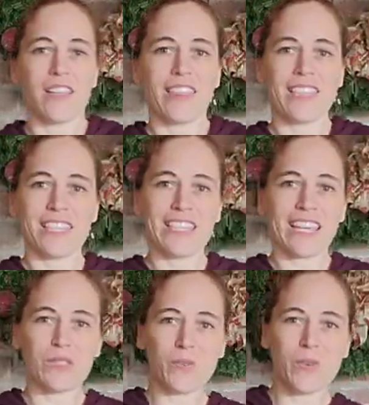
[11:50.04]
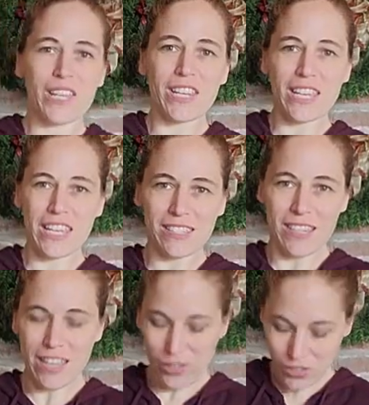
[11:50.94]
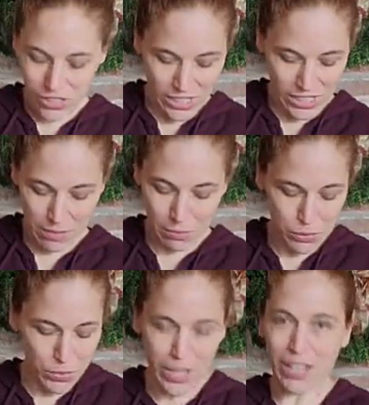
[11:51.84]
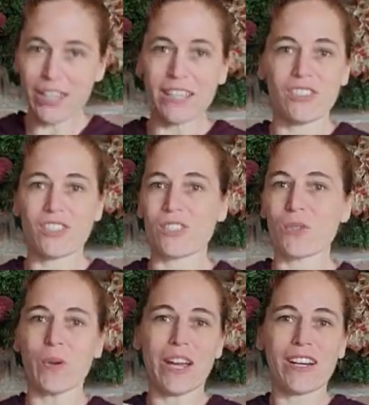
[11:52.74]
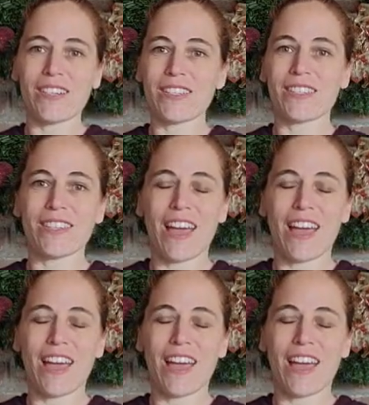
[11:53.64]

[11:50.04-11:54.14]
This next one is another just simple one. It's just squares.